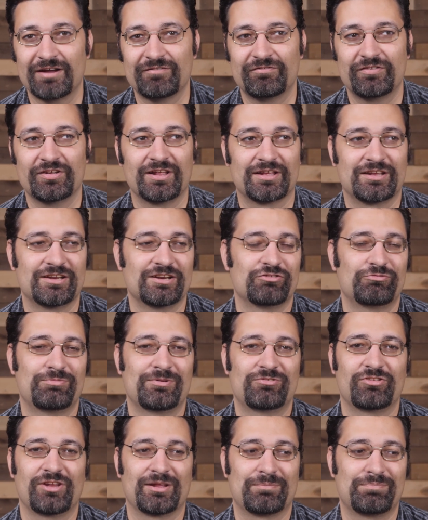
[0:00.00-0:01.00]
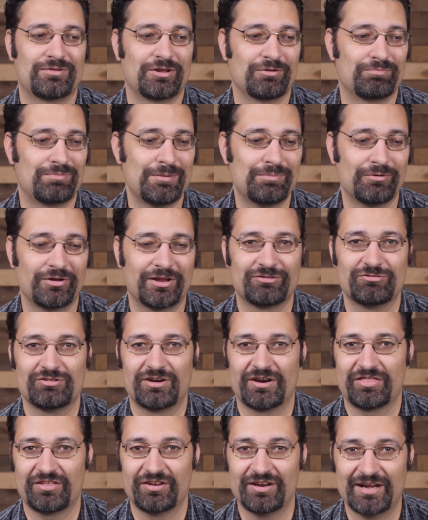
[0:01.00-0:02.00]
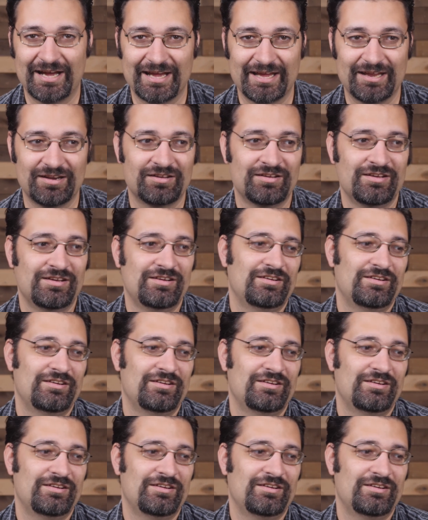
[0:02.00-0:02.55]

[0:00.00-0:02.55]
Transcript: I feel like, you know, especially like, you know, people like Jonathan Haidt